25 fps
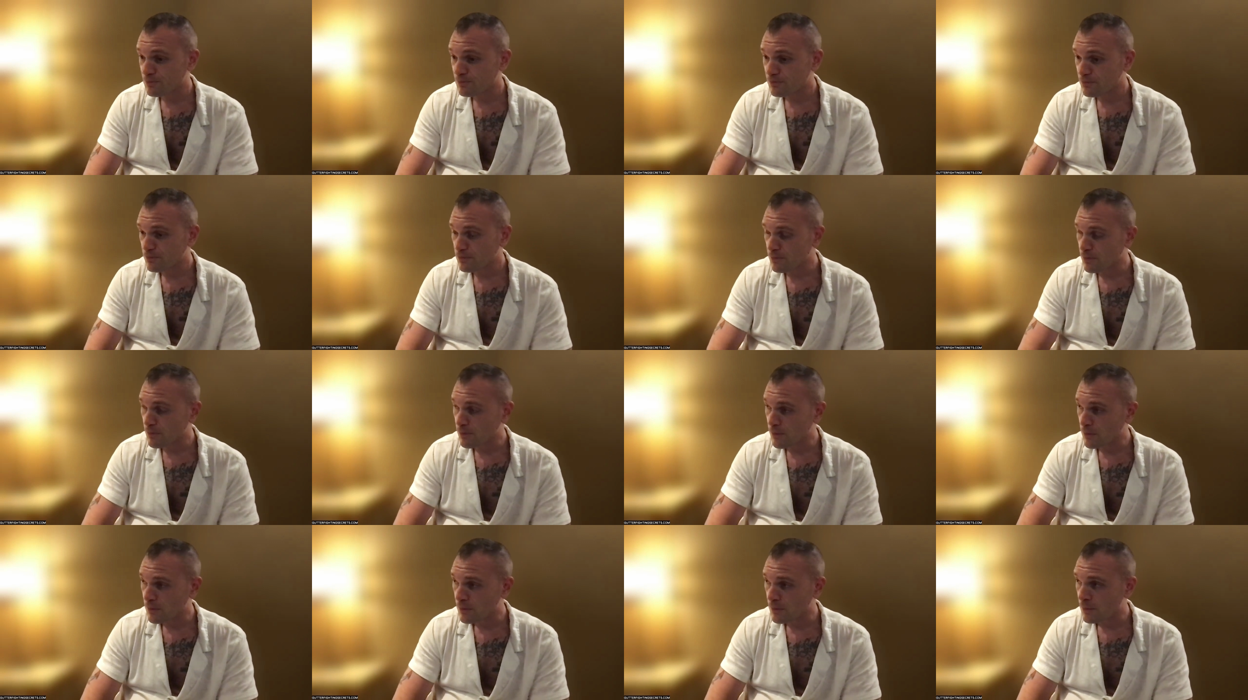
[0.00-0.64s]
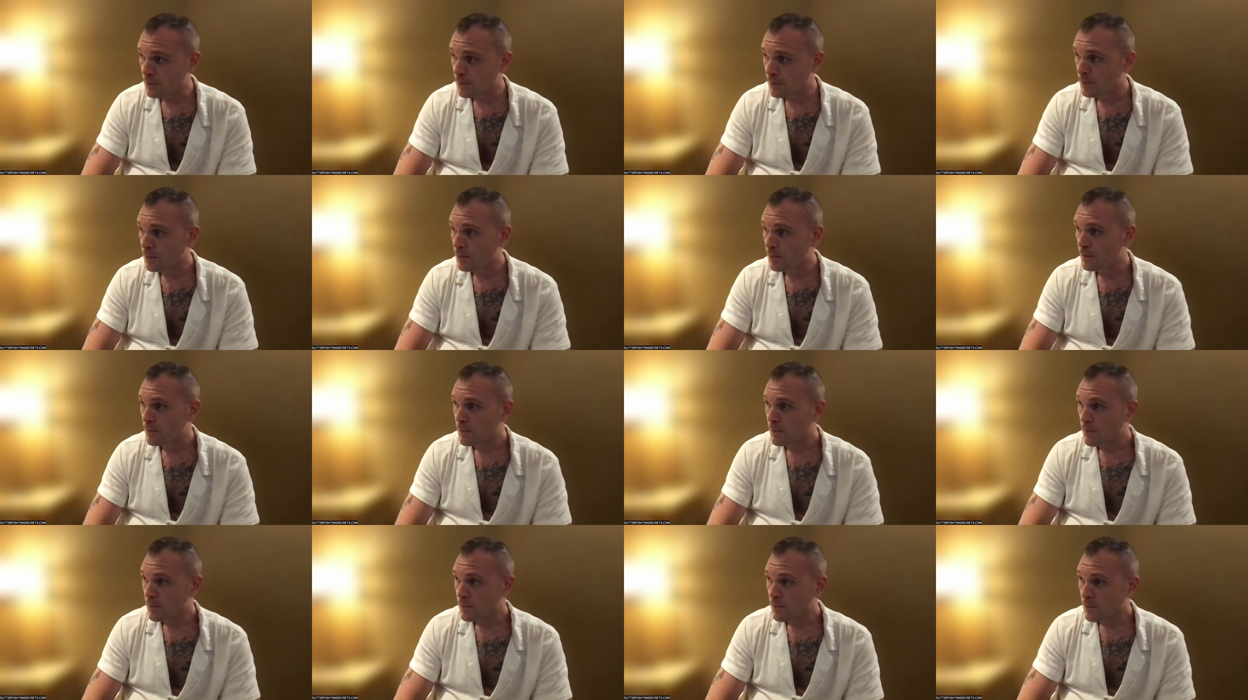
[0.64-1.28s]

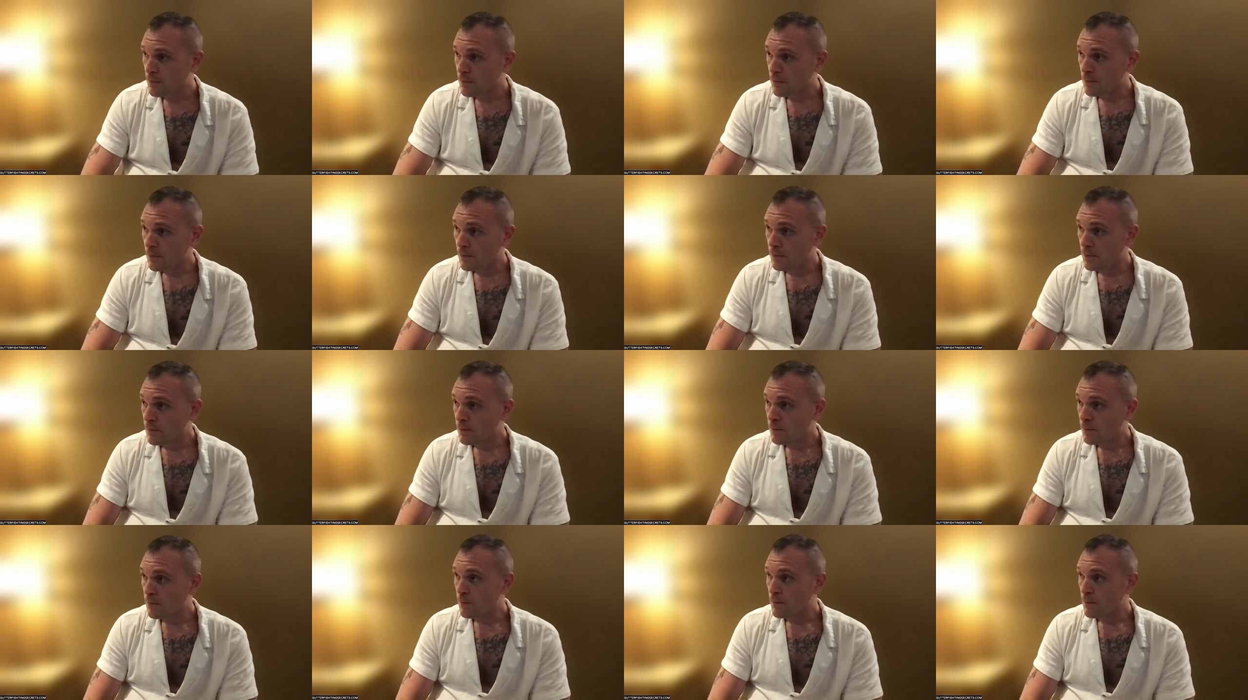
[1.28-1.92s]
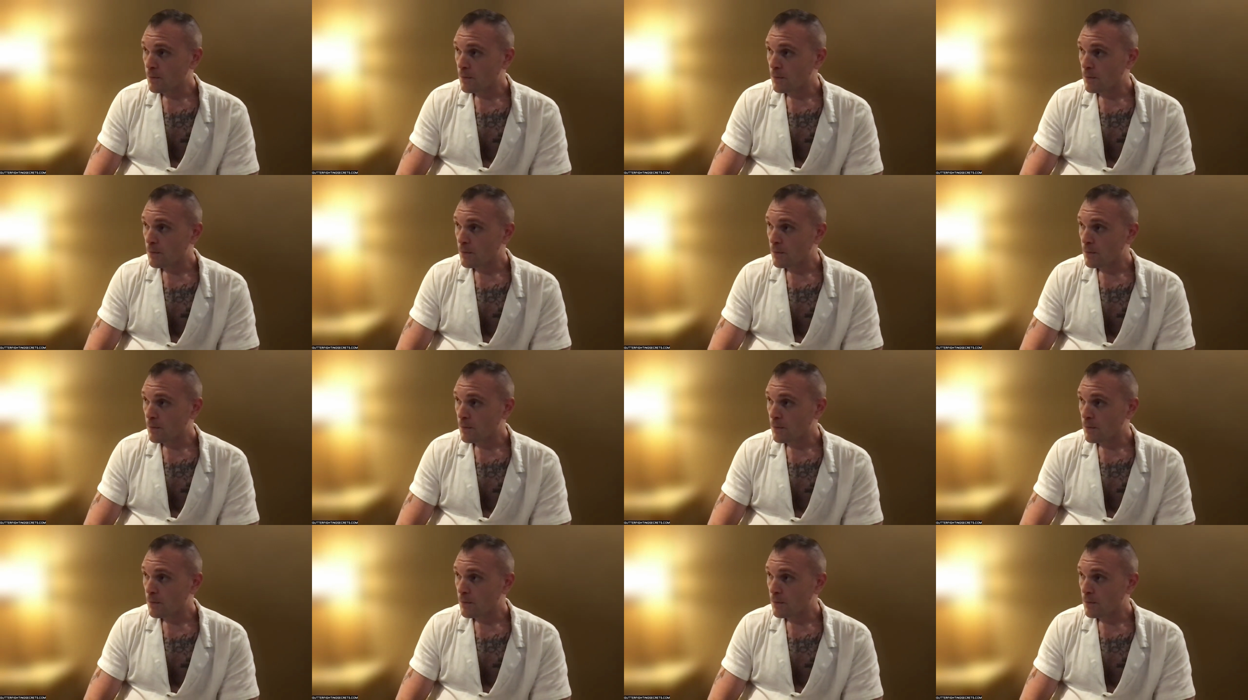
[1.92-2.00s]
(no one is talking)